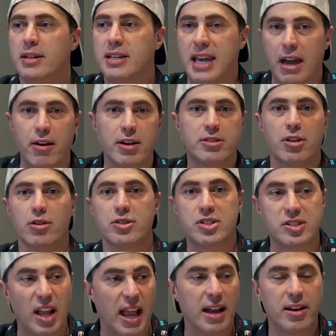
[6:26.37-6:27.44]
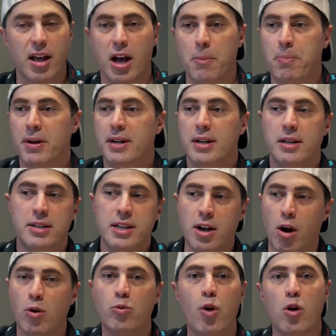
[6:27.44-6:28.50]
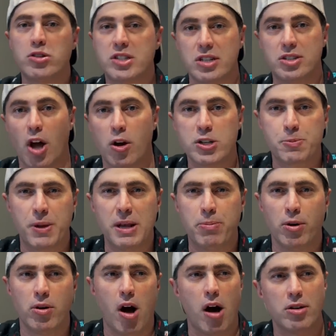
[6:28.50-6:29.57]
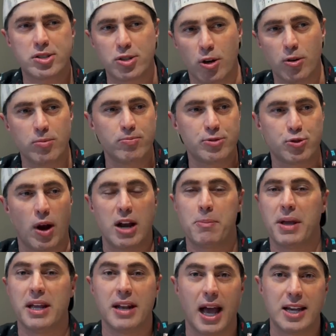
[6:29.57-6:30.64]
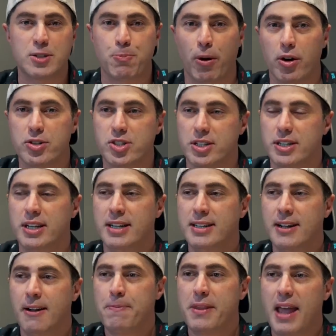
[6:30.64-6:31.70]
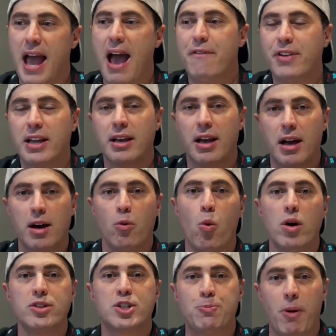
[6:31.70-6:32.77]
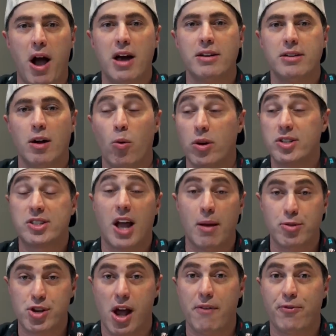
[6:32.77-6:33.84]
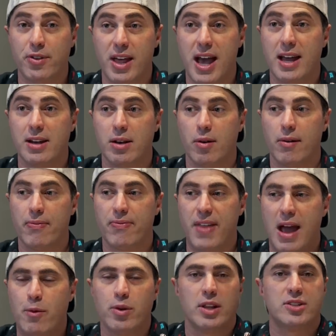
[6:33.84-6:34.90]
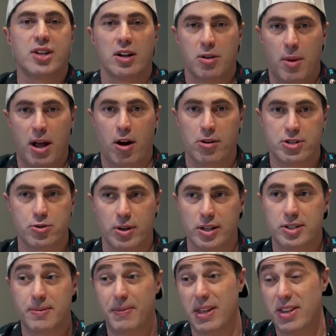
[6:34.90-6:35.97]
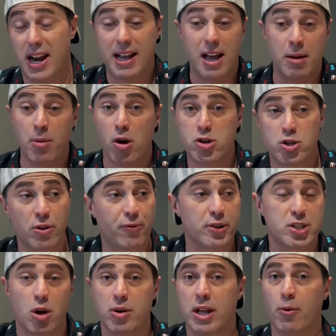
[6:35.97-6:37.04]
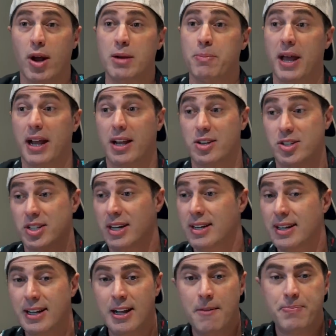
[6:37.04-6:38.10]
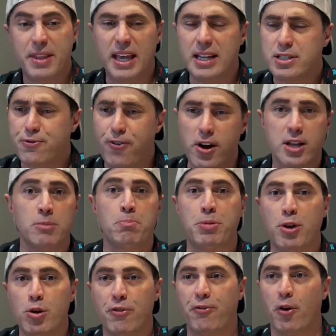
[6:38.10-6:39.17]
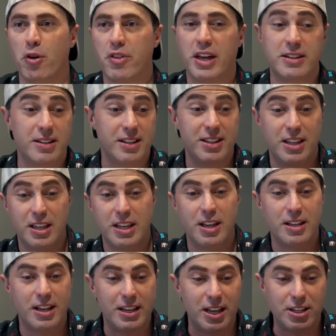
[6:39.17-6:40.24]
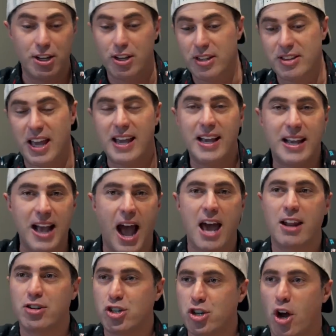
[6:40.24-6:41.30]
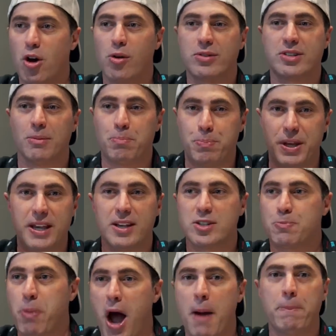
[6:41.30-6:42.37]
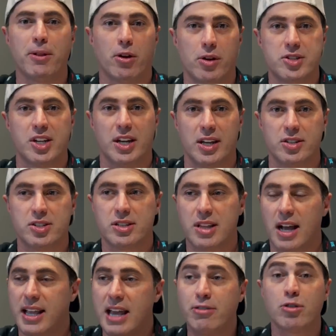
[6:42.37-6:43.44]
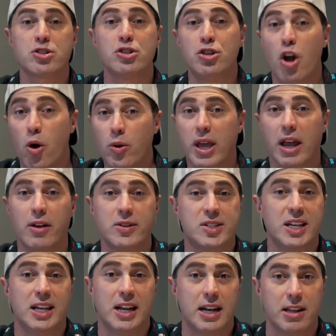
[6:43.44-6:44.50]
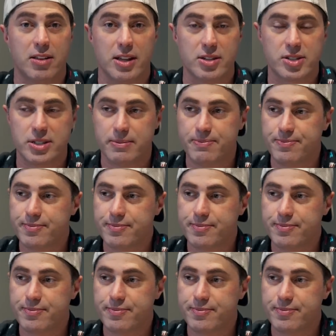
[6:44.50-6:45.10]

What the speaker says: Characters, stand up, roast and toast people, also try to be a nice person. Having a one-stop shop for that really tugged at my heartstrings. And then I got emotional for Tony and Red Band because it's fucking beautiful that they got a show to be as popular as it is. Again, there's no guarantee in any of this.